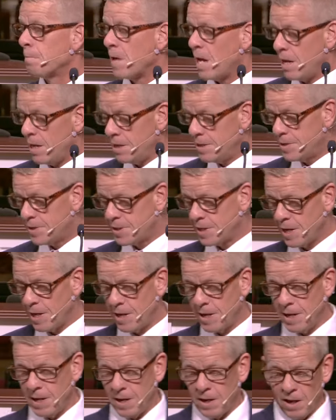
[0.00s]
His
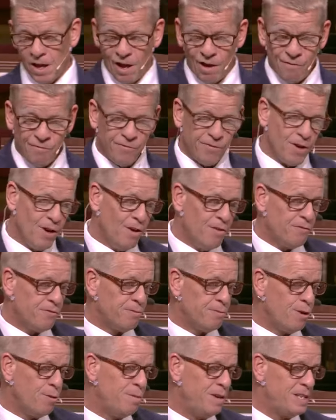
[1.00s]
uh, love of
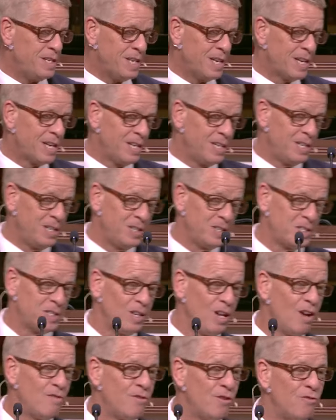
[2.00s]
Moby Dick and his
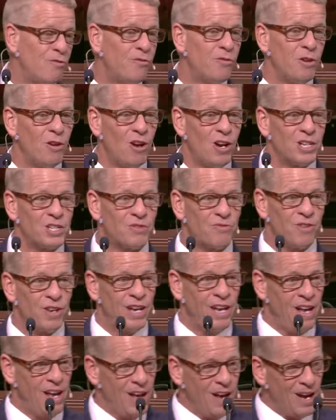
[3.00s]
love of
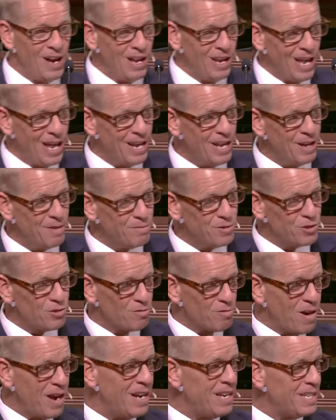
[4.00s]
philosophy uh, led him to
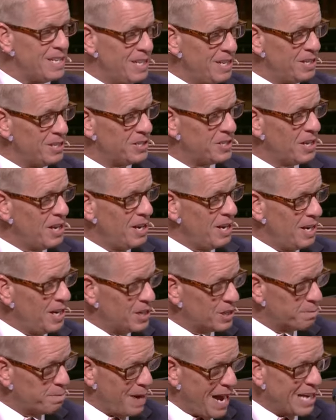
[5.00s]
write his,
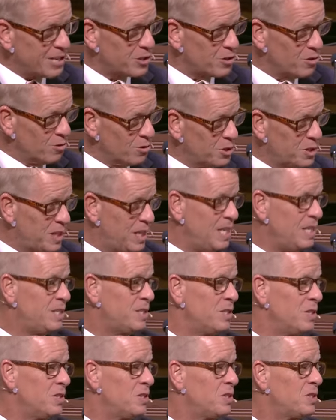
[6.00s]
his bachelor's
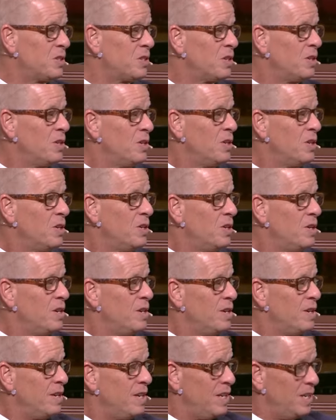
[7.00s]
thesis
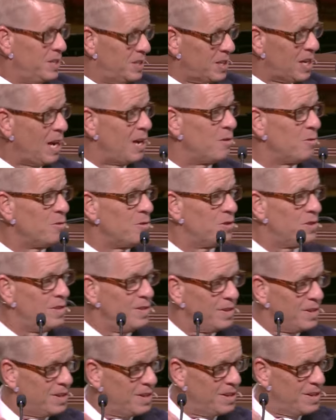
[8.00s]
entitled
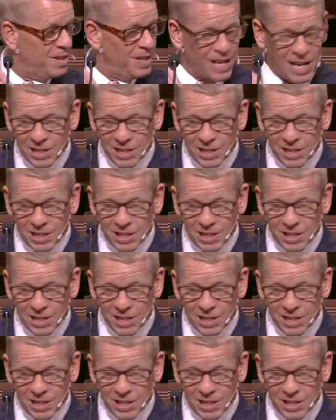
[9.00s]
The